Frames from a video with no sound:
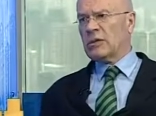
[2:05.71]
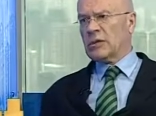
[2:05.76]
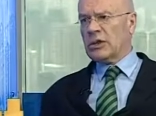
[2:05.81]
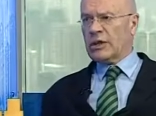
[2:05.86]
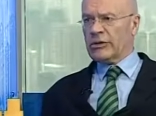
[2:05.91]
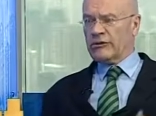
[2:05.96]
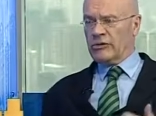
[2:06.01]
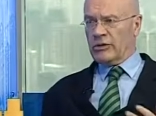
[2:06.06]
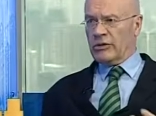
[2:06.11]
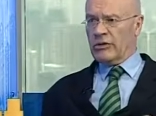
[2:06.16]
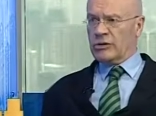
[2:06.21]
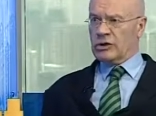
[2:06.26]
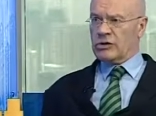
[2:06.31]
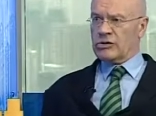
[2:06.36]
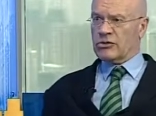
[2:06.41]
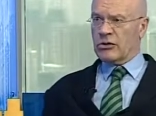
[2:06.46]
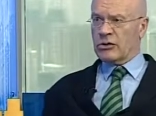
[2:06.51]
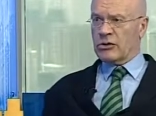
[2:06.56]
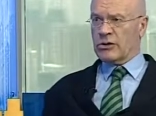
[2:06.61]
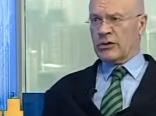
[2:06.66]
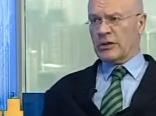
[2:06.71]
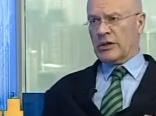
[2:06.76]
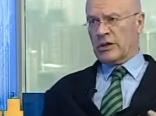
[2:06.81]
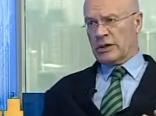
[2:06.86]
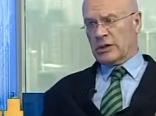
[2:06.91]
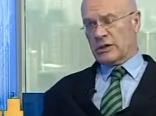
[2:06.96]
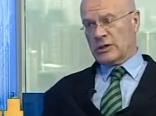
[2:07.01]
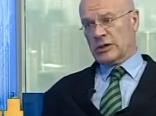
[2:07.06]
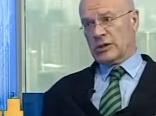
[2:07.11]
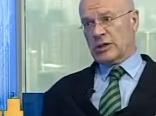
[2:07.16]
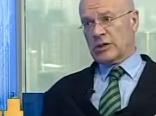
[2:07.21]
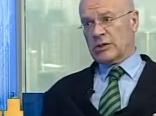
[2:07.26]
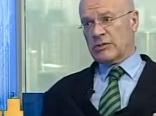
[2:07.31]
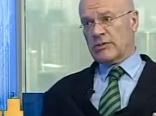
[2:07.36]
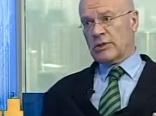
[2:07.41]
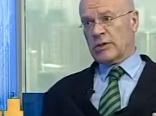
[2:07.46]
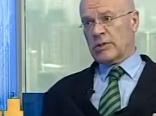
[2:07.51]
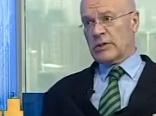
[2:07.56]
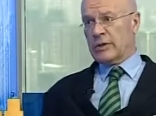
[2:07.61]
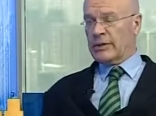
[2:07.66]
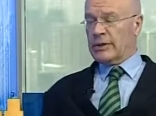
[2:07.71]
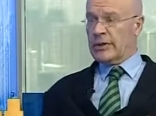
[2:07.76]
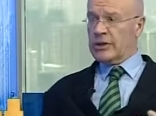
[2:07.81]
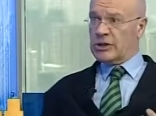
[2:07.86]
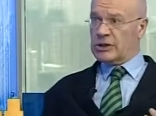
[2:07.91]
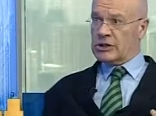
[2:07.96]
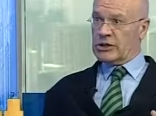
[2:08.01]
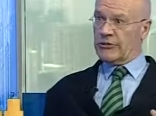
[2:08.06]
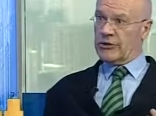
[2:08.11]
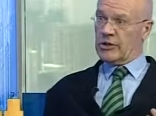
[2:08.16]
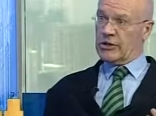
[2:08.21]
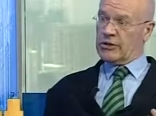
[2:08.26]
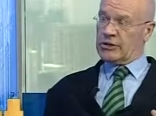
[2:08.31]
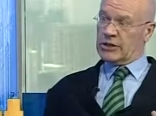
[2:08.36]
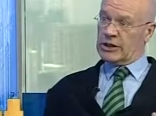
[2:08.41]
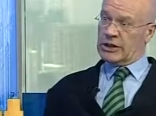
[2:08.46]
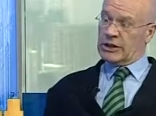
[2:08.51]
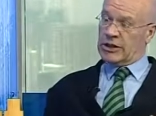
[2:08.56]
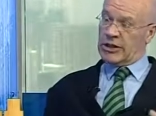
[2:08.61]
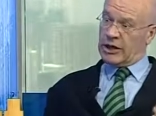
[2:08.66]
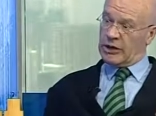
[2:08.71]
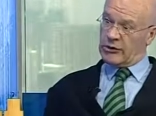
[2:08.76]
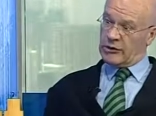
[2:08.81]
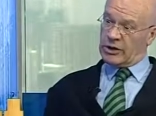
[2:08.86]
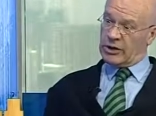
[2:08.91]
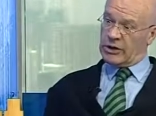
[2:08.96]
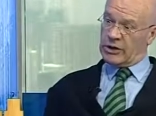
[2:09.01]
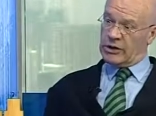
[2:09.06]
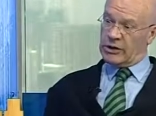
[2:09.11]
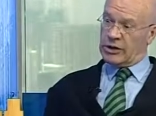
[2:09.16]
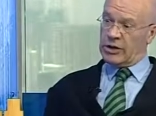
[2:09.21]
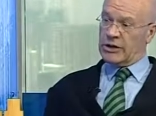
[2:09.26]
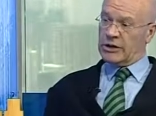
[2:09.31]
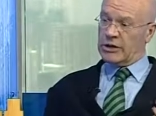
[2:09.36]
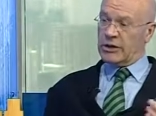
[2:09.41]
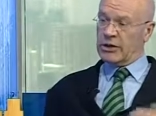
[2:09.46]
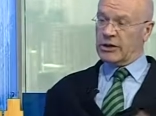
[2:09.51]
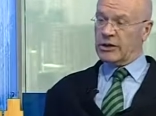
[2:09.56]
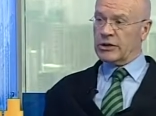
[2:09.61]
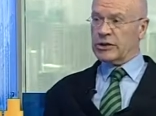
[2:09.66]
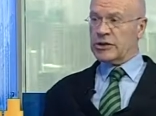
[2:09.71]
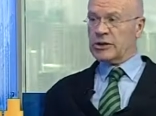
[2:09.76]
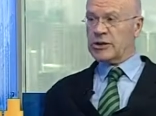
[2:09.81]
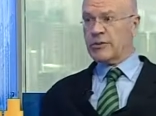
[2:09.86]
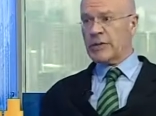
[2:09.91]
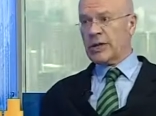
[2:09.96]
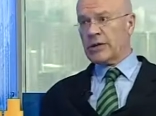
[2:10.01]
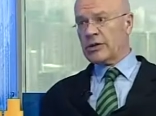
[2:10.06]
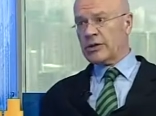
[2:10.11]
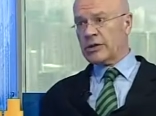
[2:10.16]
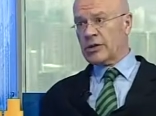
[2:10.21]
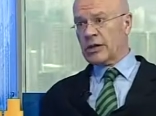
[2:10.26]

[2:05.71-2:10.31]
well, they've got this wrong and th there's this problem and this difficulty and how are they're going to surmount